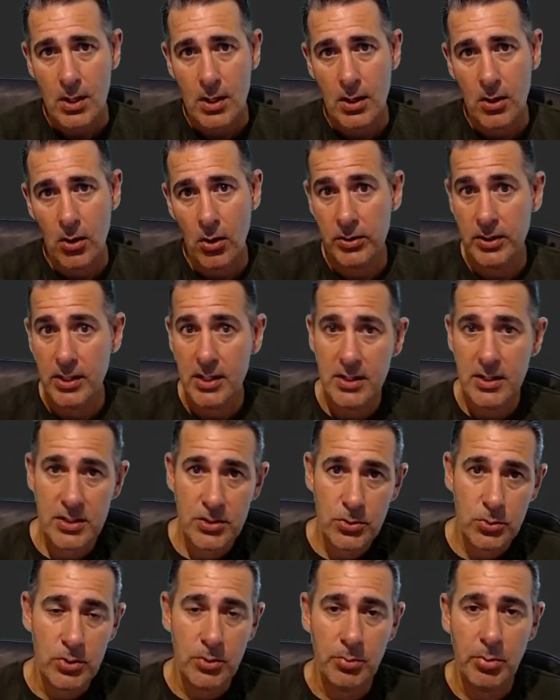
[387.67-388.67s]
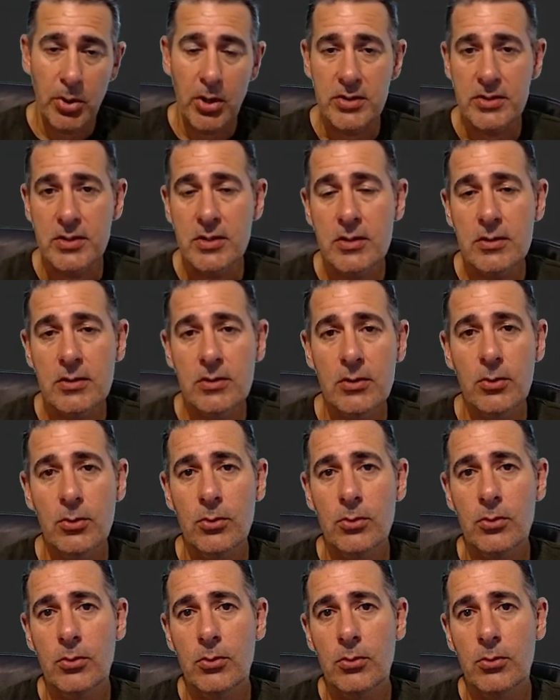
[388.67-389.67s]
on the initial deposit,
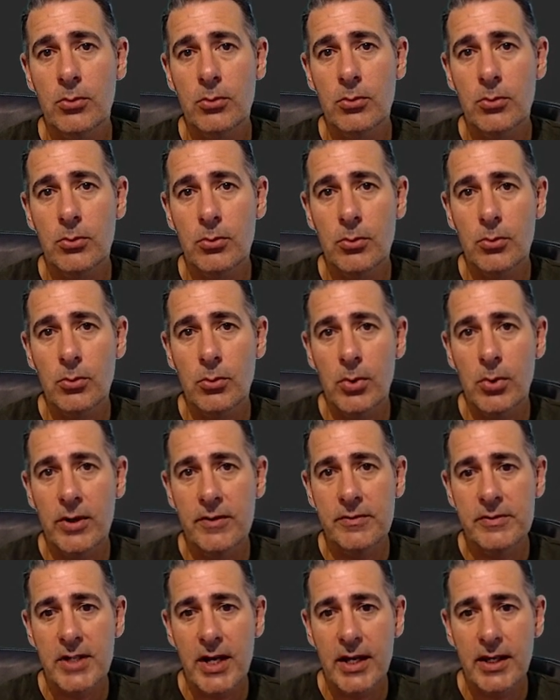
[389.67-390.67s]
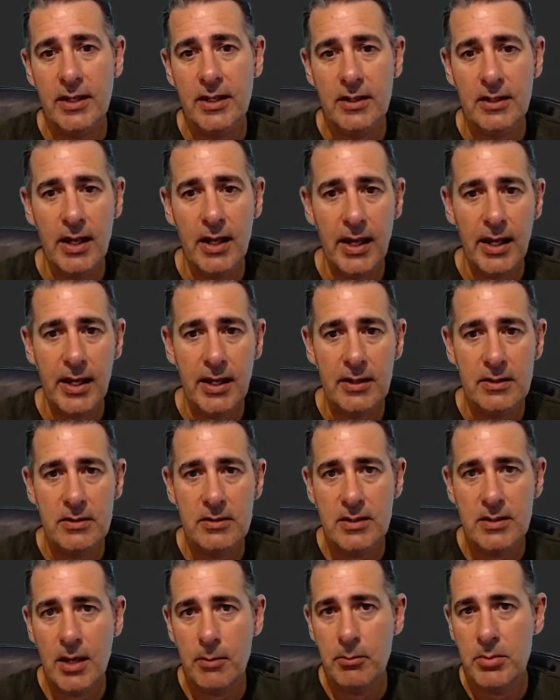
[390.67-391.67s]
we've taken a
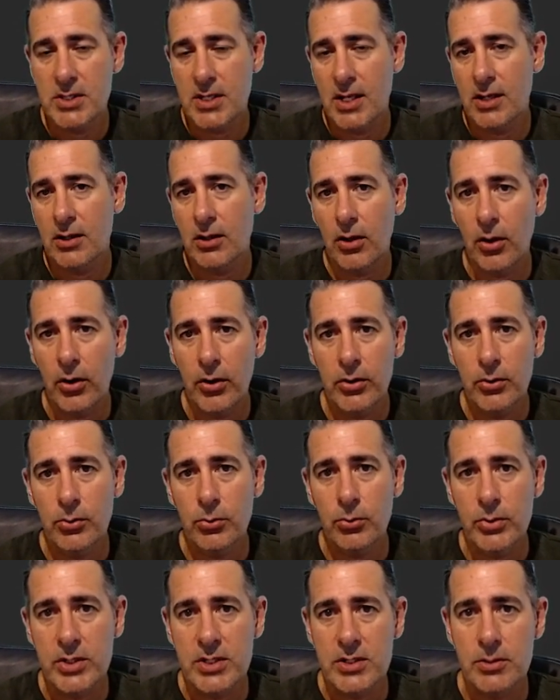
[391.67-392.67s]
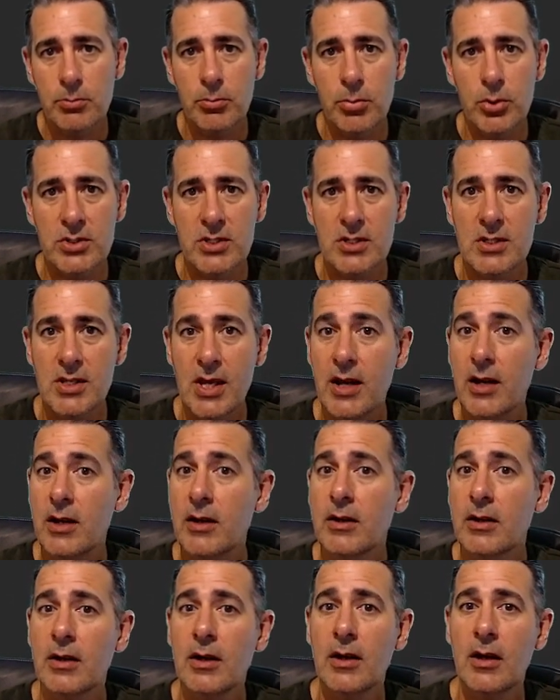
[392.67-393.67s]
10% loan, which puts us at
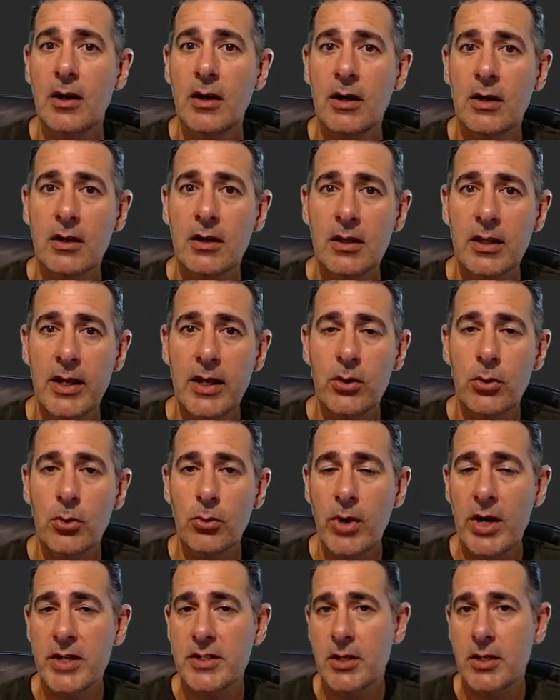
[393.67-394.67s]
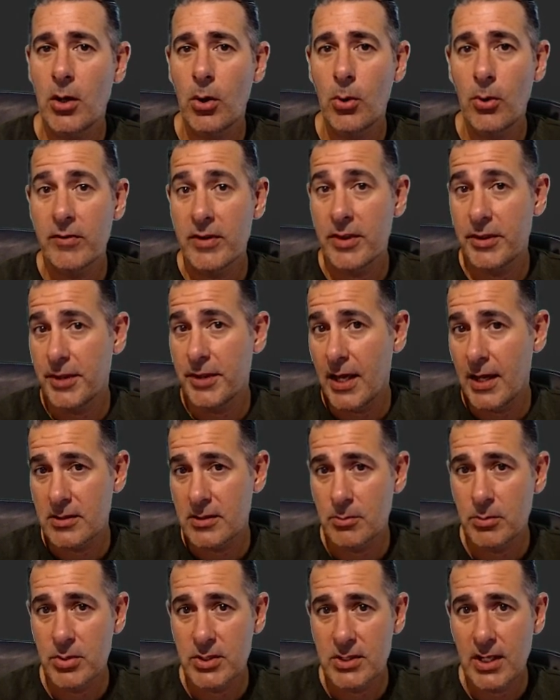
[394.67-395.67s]
a collateral ratio of
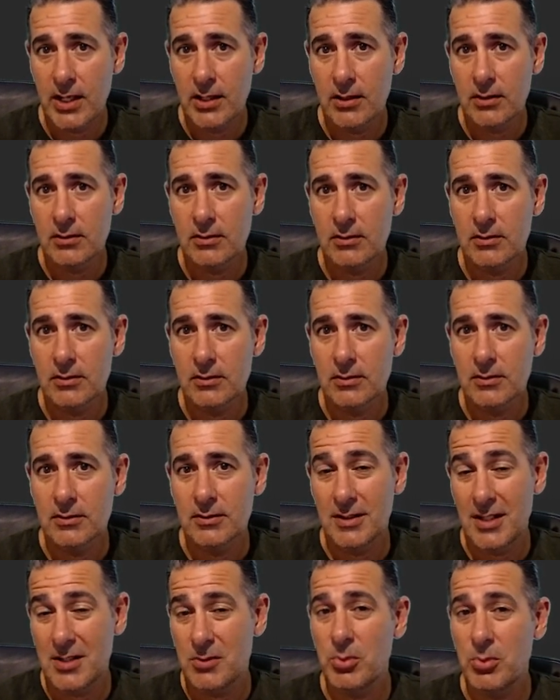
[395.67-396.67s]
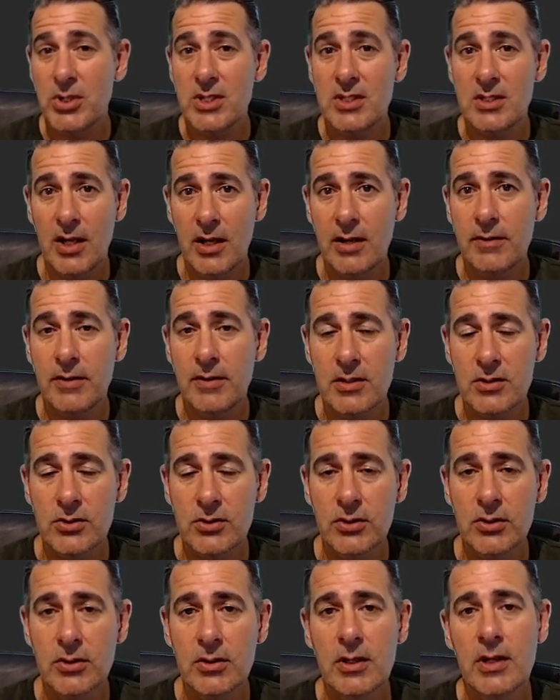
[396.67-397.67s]
1,000%. So that's pretty safe, that's
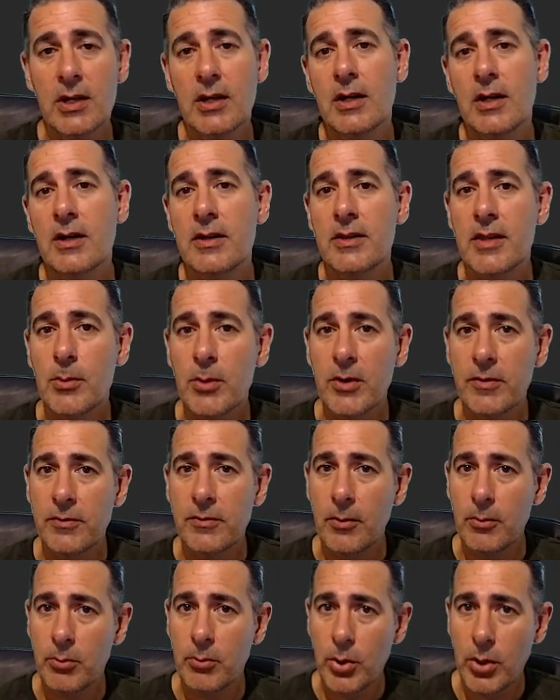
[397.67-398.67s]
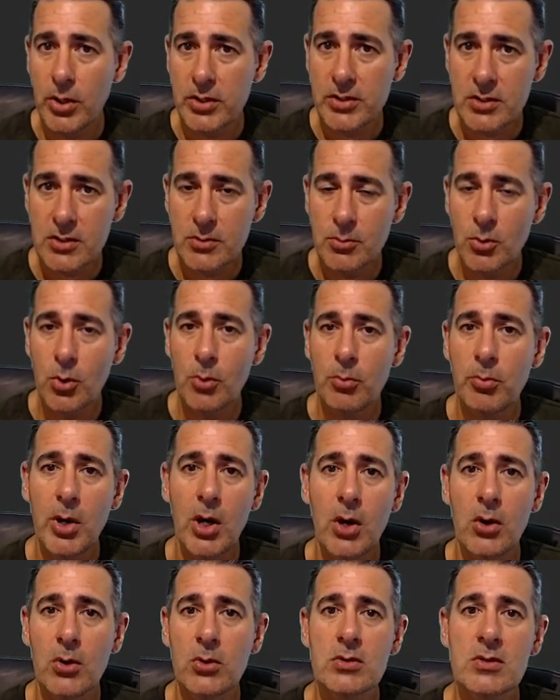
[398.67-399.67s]
good. Then we've purchased more
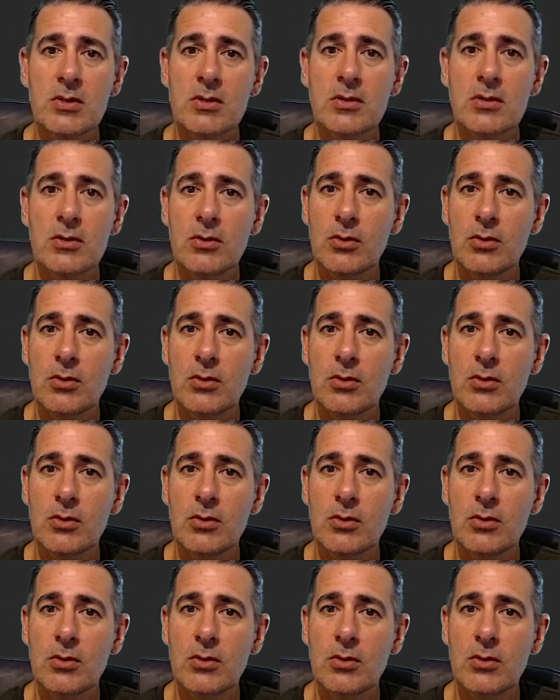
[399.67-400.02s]
Pulse